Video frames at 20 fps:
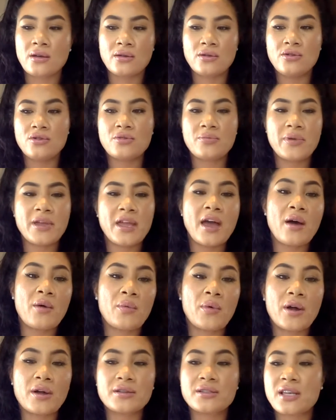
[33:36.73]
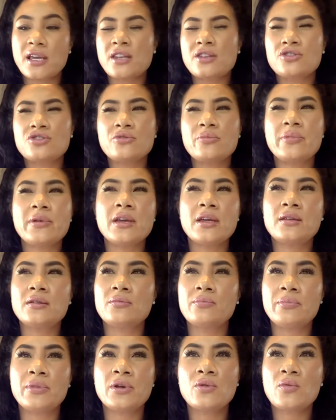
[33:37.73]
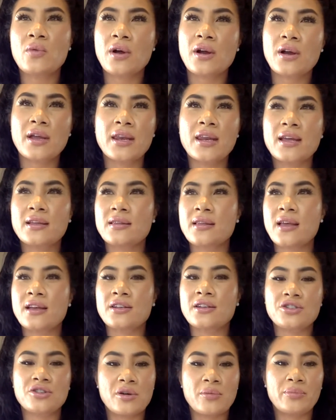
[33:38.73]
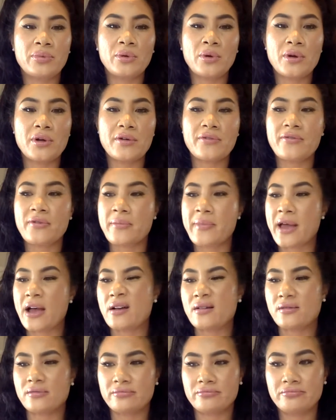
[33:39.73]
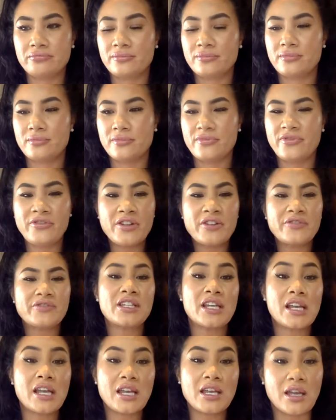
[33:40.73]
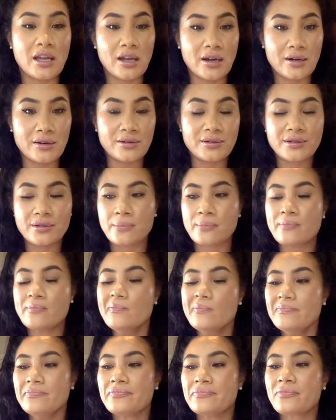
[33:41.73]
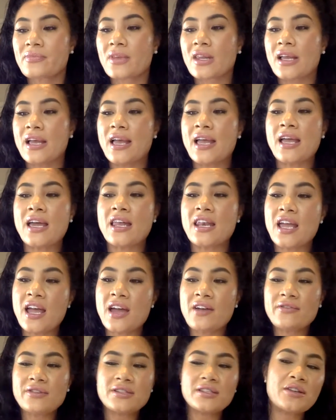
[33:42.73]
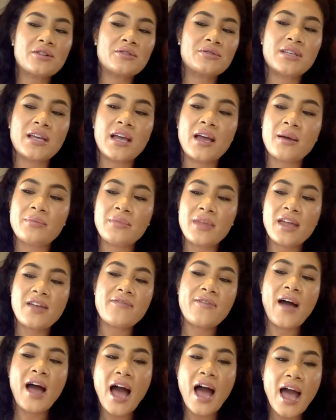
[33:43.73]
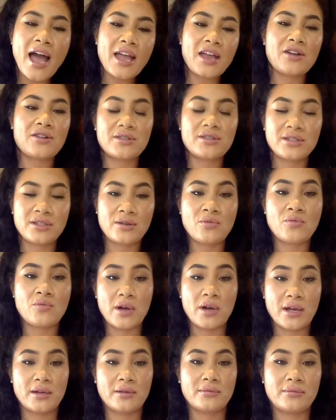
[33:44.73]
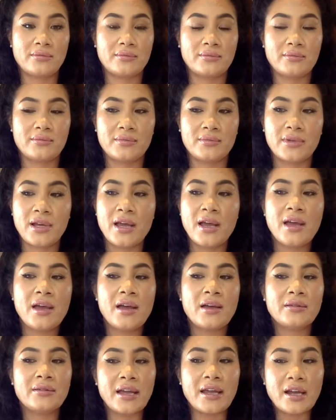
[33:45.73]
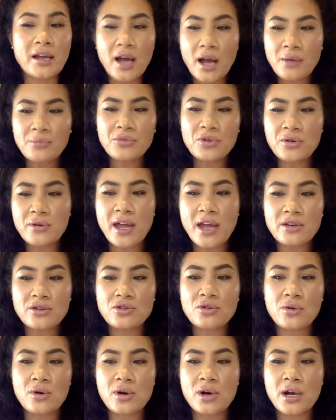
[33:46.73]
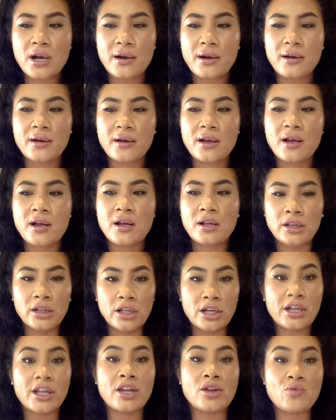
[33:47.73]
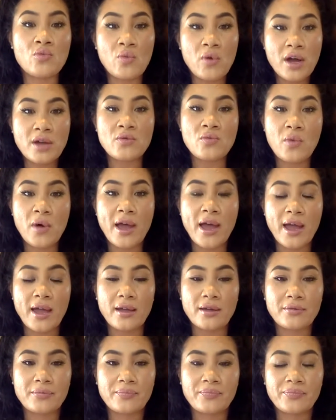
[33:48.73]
You could be at work. Say that you've been working at your employer for about 15 years. And every single time they've hired someone, they come through that door looking one way.